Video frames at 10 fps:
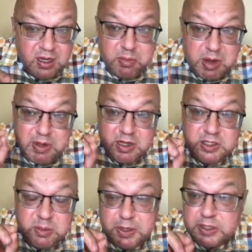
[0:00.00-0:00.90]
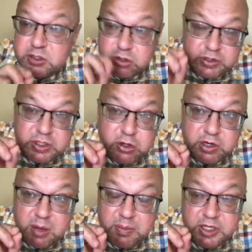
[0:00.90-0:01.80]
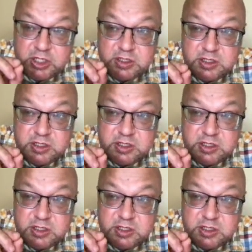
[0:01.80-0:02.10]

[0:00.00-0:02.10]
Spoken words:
maybe dependent on your recommendation